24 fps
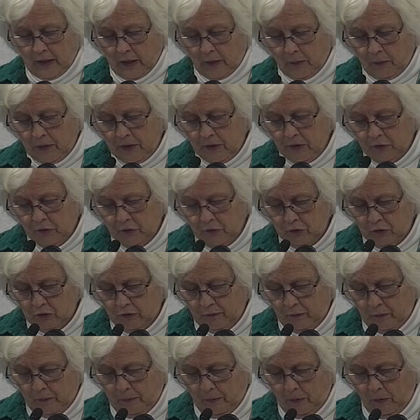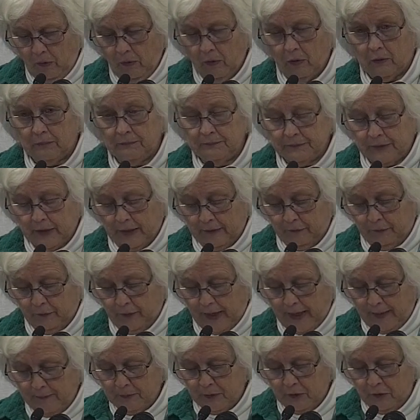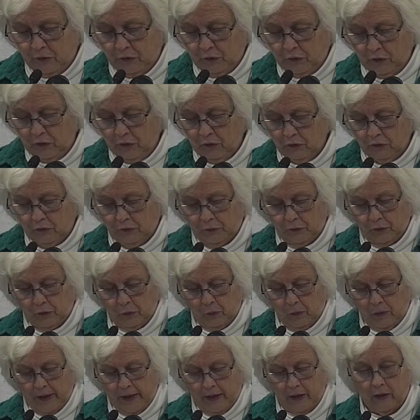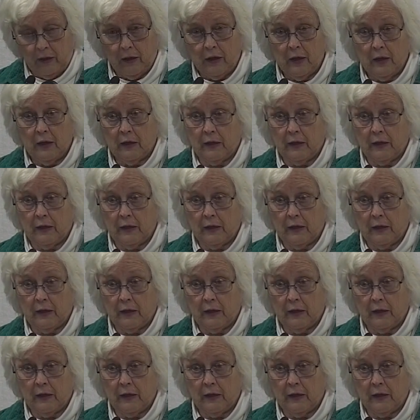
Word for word: I went in search of a bowl. I flapped in circles for a while,